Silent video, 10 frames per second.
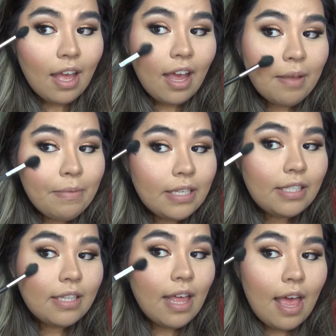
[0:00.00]
I
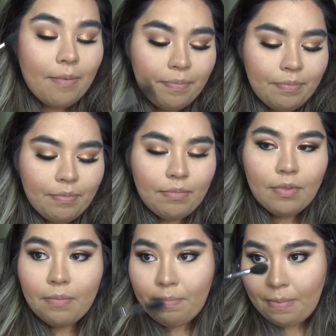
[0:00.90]
miss them.
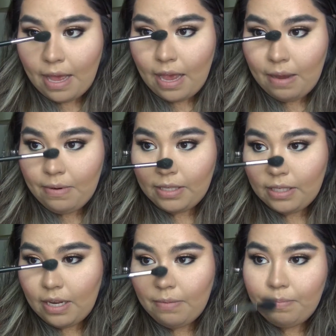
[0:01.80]
But I'm
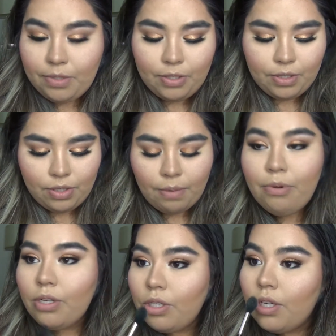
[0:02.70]
just gonna do
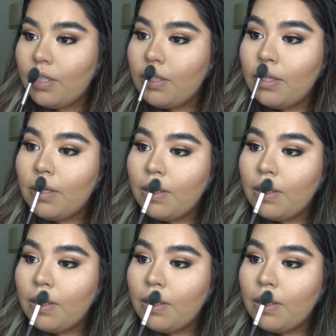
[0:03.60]
Starburst just